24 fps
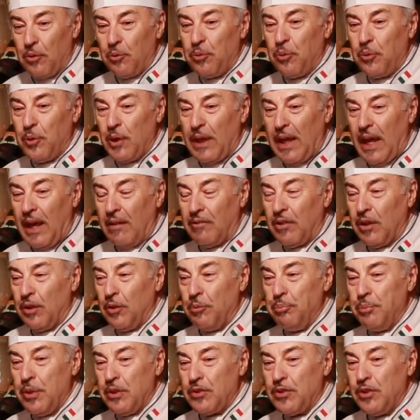we have a little
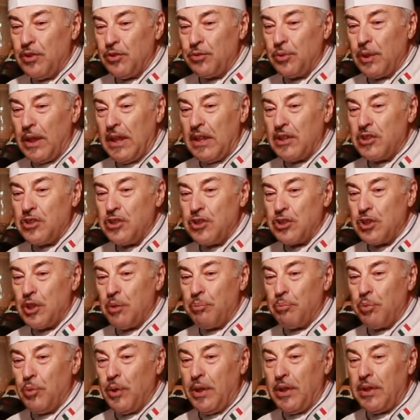business
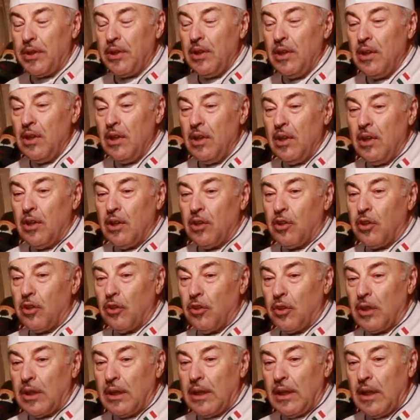relationship with
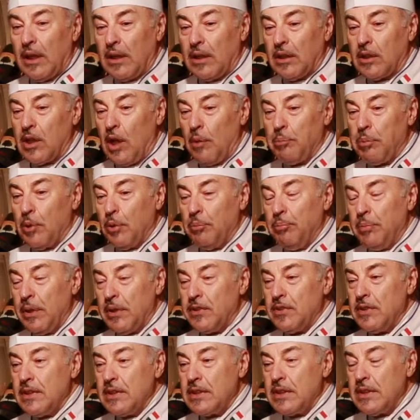currently on a couple of
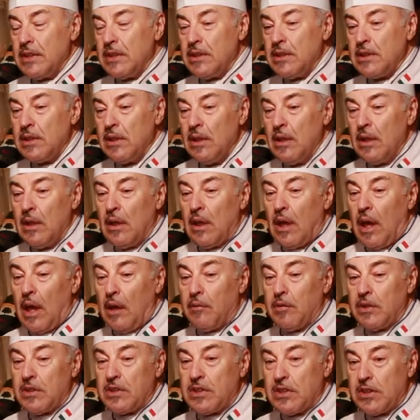businesses. I have
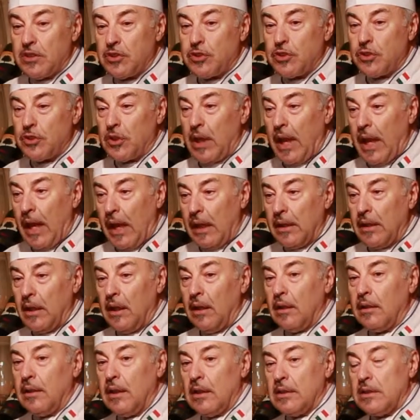a sister,
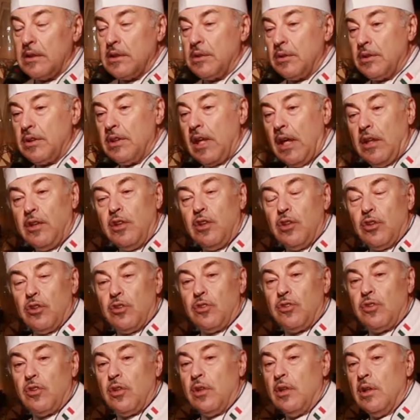Anna, that's 10
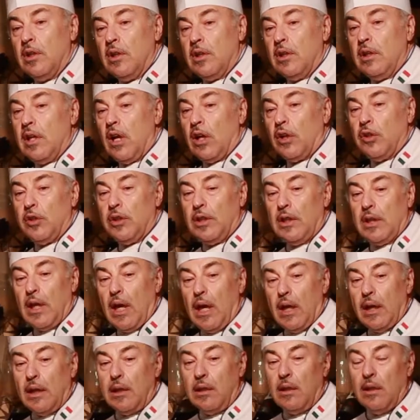years younger than
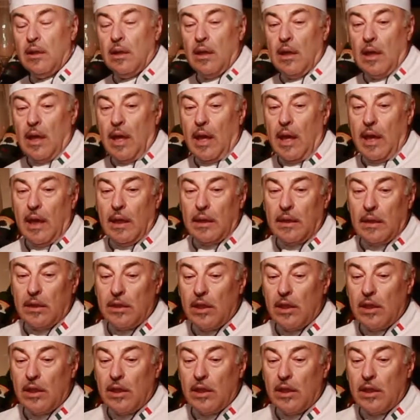I, and a